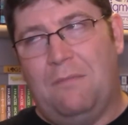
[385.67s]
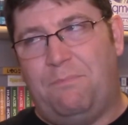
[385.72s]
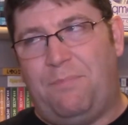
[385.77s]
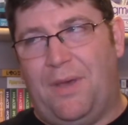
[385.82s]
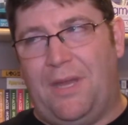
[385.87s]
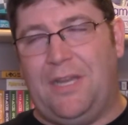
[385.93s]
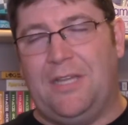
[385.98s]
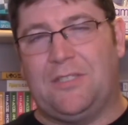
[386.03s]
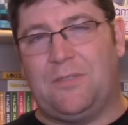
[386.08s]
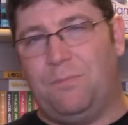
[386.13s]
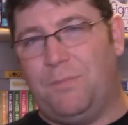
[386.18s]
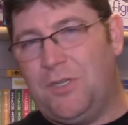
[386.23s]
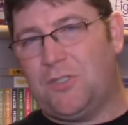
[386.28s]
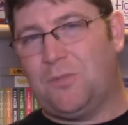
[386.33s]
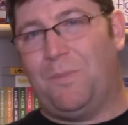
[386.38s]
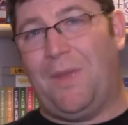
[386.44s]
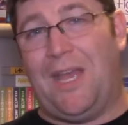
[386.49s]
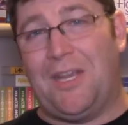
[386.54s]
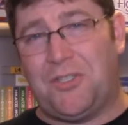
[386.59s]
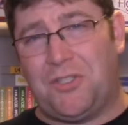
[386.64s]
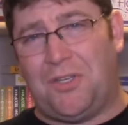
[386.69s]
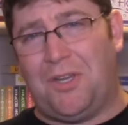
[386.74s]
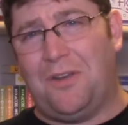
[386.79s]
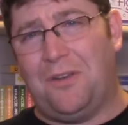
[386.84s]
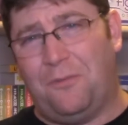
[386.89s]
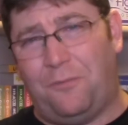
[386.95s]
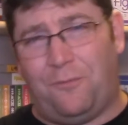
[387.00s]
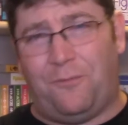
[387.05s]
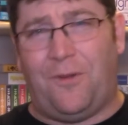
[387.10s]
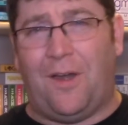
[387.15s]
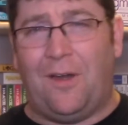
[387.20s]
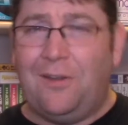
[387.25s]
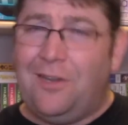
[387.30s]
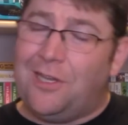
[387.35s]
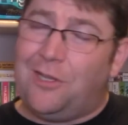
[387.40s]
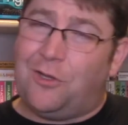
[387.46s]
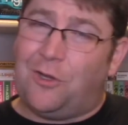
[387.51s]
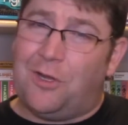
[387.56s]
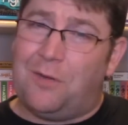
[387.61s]
but it's mishmashed in a
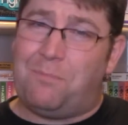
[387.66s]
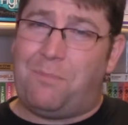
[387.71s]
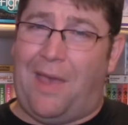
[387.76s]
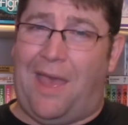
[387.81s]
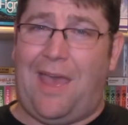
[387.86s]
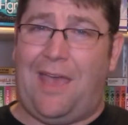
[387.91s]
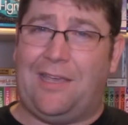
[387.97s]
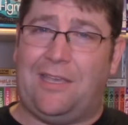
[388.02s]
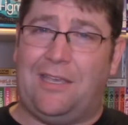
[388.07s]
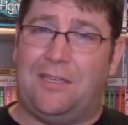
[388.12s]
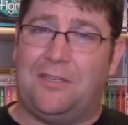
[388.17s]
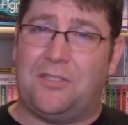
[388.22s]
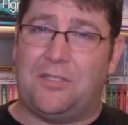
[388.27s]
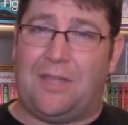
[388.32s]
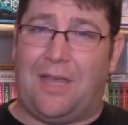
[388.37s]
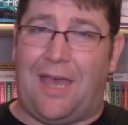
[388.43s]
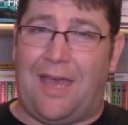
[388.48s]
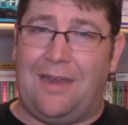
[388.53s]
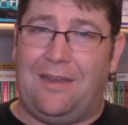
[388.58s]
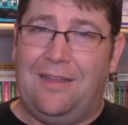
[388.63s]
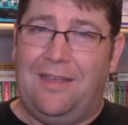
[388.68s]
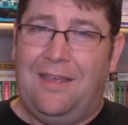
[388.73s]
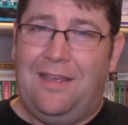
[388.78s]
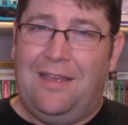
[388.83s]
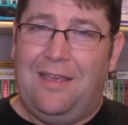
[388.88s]
fairly good package that